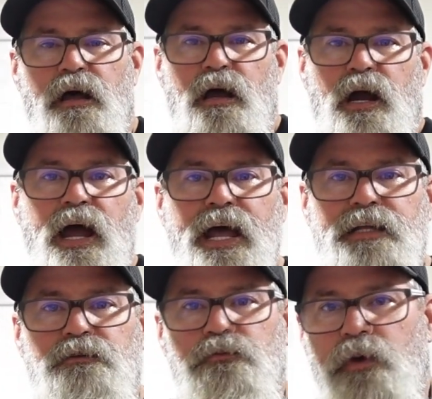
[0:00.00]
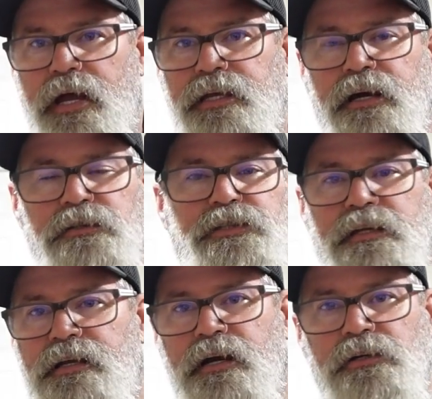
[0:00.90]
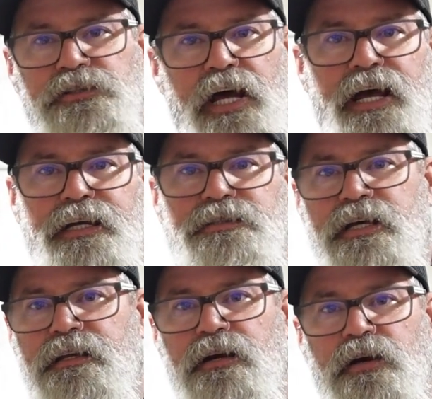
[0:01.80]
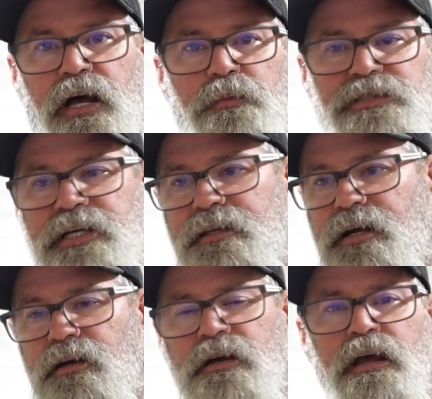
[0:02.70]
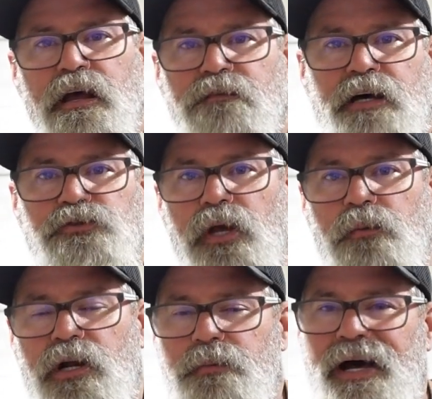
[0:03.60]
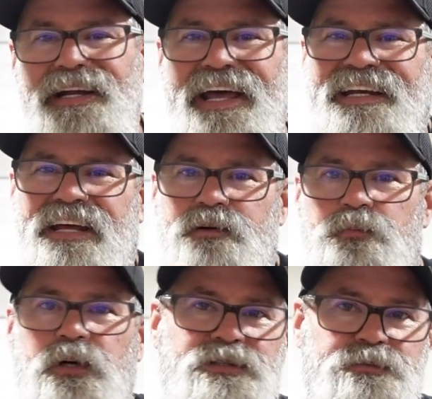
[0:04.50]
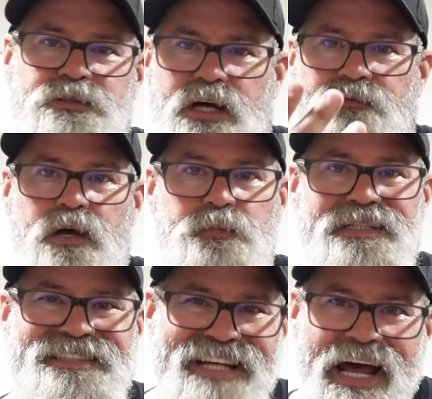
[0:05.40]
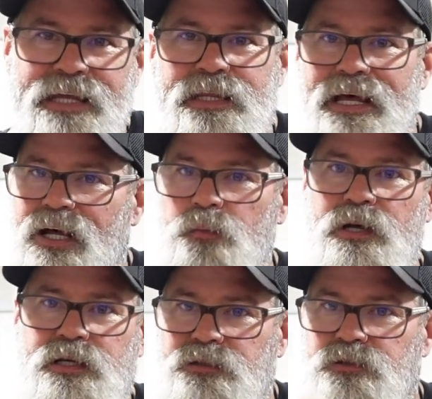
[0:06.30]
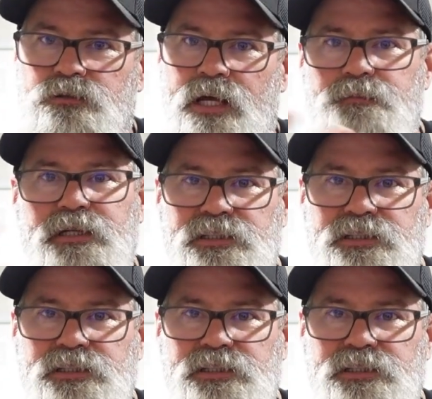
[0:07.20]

All right, rain gear's in there, jacket's in there, helmet's in there. If I was really worried about it, I could even put some stuff up inside the helmet because there's empty